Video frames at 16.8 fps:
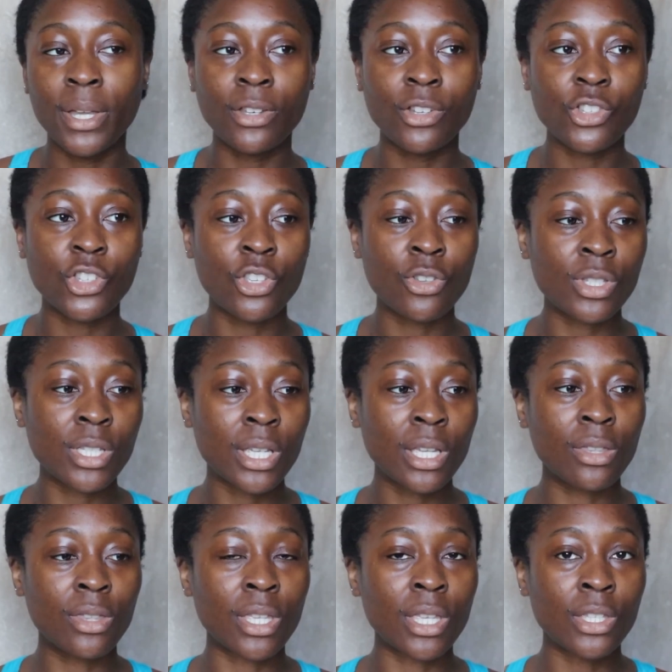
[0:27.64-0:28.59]
been
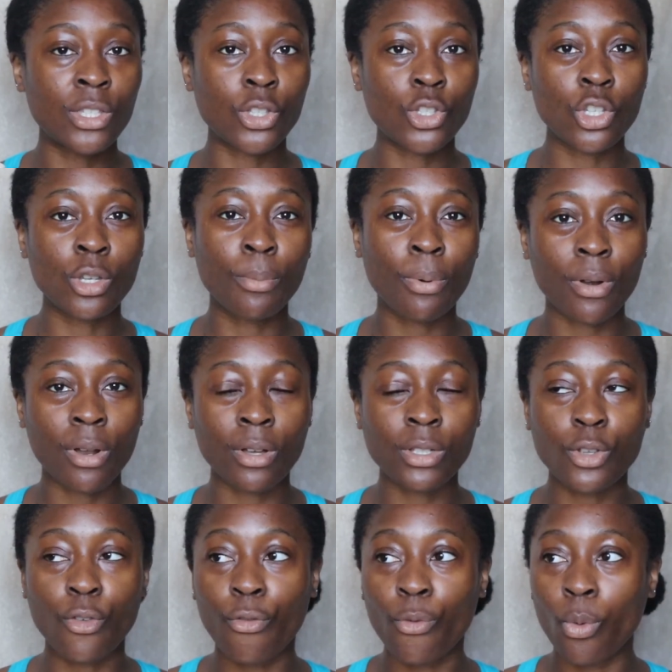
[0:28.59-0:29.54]
using these two
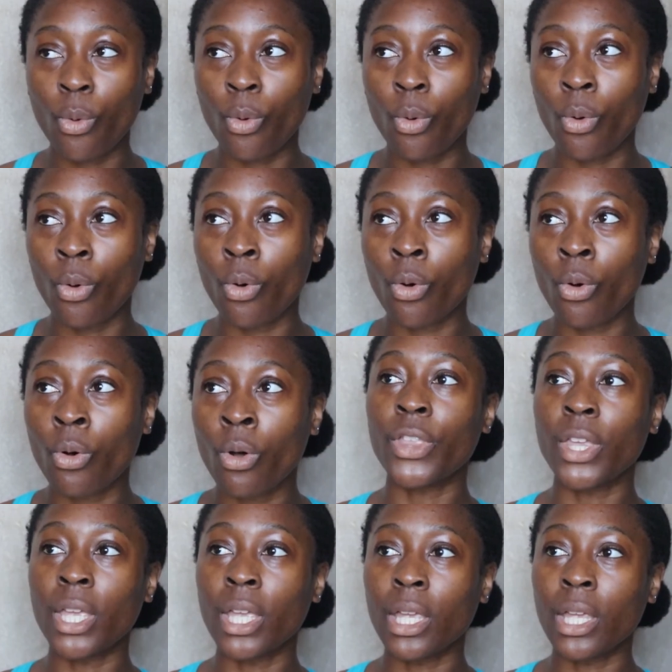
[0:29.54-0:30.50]
products for
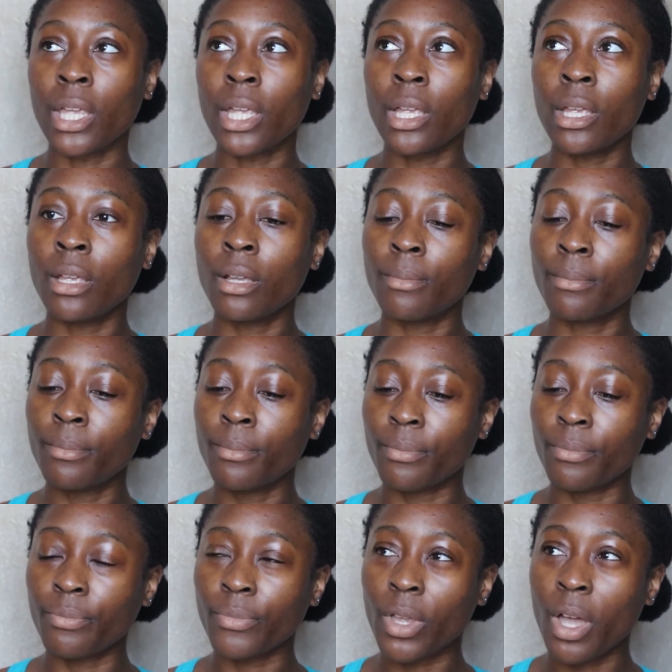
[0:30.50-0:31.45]
the, I've
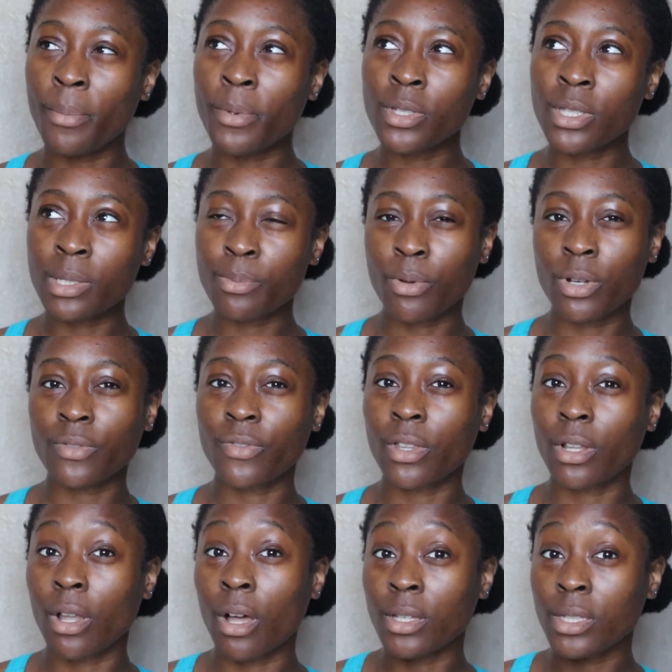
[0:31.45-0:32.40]
been using these products
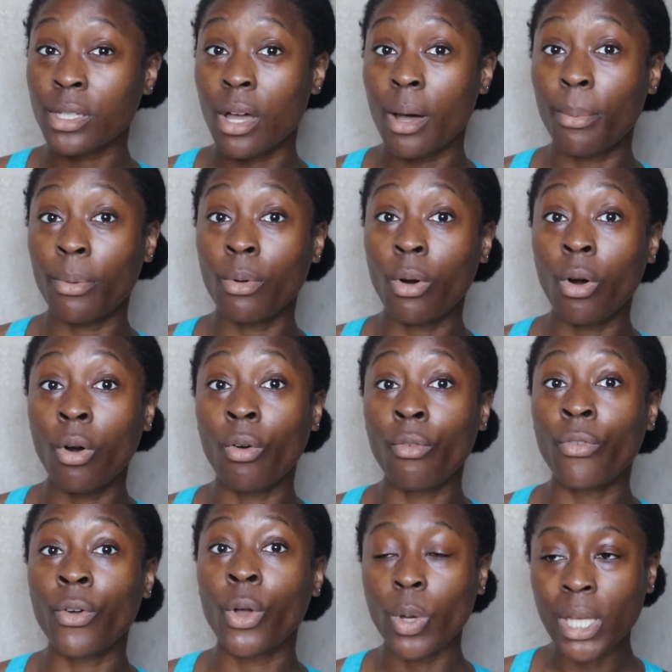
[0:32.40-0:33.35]
for the last couple
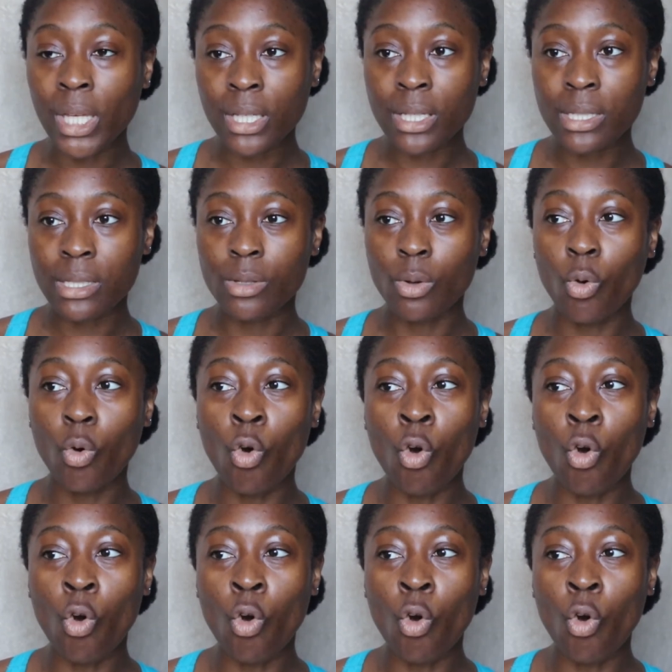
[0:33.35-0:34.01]
of weeks.